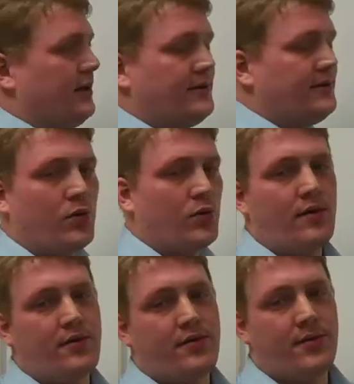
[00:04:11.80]

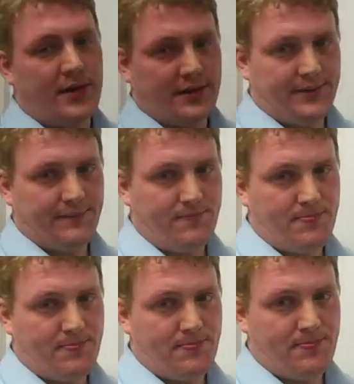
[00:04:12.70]
ignore the mic.
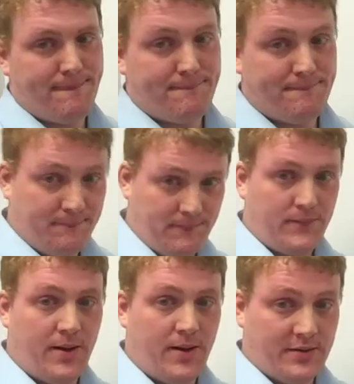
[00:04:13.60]

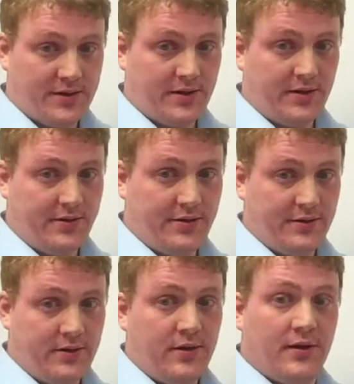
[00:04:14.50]
Why was it clear here?